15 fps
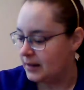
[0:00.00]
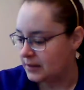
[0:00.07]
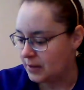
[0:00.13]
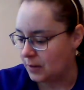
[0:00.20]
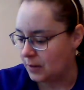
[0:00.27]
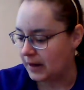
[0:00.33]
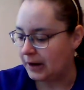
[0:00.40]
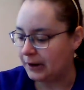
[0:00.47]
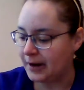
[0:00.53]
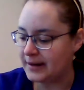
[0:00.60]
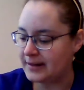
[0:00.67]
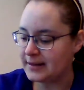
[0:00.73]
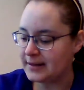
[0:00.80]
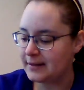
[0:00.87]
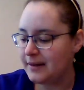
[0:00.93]
Tony
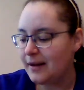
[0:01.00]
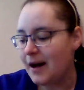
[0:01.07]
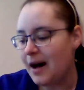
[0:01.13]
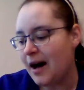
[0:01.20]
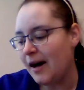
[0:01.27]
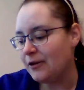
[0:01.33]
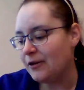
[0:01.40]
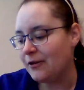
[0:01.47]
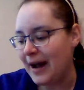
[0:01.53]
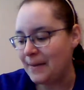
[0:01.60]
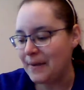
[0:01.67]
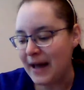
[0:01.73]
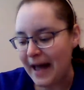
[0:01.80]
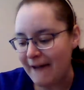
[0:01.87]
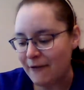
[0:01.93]
grinned. Oh,
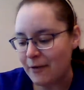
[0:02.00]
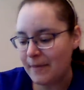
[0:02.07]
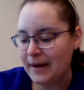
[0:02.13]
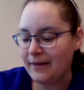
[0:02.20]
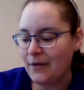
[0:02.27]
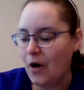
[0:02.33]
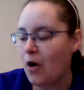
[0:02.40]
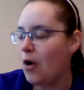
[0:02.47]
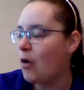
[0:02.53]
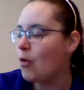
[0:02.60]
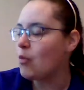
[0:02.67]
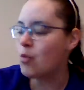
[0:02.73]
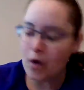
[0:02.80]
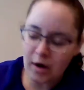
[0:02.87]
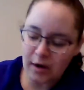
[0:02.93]
Grandma, everybody in the
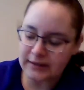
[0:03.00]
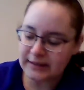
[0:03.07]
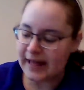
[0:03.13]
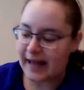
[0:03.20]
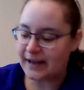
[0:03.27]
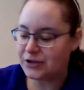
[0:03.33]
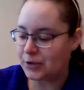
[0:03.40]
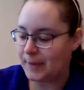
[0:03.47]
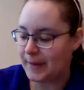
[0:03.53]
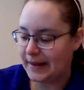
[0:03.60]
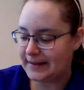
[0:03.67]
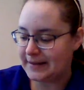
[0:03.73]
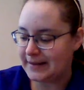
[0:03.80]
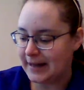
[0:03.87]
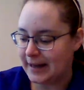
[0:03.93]
whole world likes your
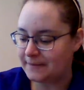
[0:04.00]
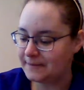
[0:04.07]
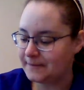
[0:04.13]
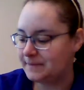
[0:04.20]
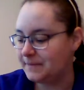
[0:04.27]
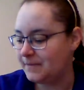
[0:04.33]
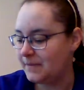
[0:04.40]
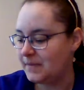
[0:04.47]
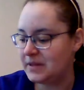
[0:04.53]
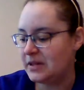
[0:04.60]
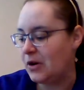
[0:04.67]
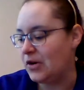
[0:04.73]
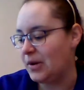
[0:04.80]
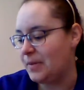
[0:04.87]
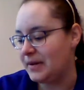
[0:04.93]
pizza.
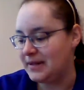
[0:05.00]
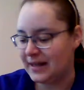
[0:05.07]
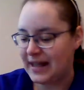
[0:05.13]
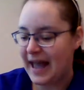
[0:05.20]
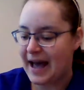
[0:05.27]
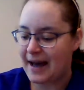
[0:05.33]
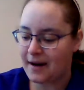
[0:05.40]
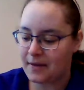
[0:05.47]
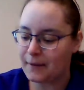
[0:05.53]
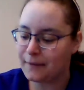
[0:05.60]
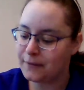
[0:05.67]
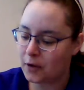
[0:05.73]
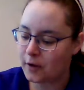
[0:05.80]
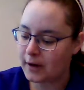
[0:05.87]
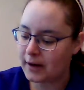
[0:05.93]
Tony put the cat on the
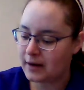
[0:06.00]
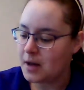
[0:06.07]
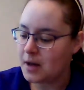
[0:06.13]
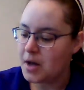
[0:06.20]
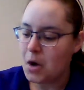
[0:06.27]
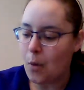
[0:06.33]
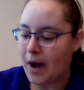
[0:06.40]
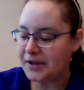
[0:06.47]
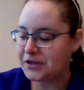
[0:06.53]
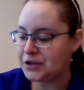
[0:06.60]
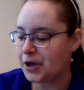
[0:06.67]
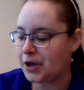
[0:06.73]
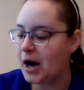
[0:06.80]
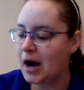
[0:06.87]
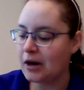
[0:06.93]
floor and
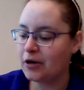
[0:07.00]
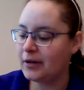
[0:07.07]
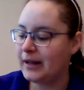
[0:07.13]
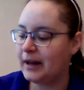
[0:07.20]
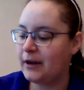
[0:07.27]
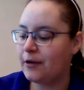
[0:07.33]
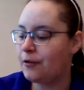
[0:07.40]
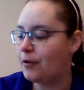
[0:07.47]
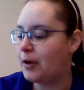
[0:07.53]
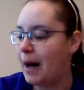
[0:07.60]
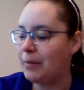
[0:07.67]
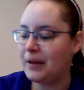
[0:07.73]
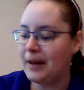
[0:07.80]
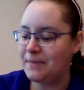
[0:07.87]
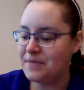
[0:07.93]
watched her hungrily
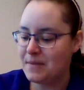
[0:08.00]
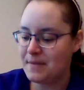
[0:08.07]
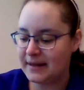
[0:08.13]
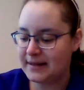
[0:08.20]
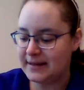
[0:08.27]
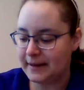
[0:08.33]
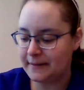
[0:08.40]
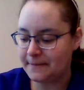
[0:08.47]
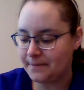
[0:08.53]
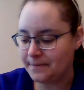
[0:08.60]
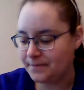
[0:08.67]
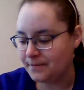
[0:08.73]
gobble up the pizza.